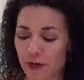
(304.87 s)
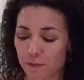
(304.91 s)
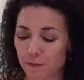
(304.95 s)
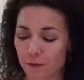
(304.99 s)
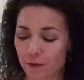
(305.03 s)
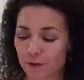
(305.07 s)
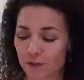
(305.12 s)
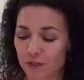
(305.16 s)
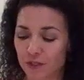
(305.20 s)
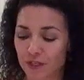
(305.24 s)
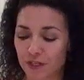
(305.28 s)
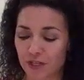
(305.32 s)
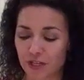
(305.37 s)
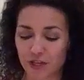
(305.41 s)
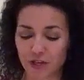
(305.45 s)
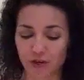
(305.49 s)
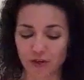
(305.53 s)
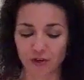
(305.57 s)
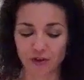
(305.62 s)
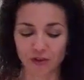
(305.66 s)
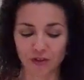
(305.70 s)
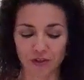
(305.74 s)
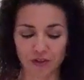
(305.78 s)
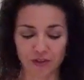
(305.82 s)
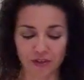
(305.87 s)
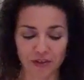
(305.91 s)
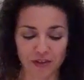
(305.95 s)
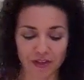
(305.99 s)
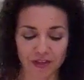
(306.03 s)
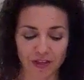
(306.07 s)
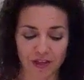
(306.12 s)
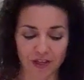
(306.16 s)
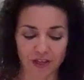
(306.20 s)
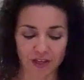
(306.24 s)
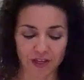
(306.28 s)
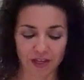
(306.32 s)
peppers in here.
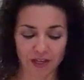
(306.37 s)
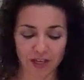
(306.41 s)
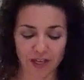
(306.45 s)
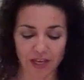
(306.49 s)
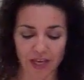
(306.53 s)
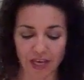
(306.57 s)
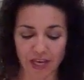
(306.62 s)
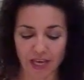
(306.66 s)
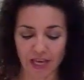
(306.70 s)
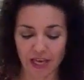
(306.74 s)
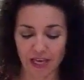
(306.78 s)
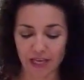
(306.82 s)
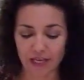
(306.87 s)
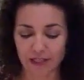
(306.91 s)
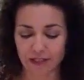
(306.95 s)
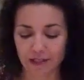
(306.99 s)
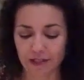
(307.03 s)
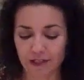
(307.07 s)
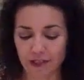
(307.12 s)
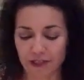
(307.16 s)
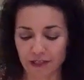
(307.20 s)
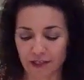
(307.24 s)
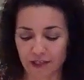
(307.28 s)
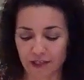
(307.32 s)
And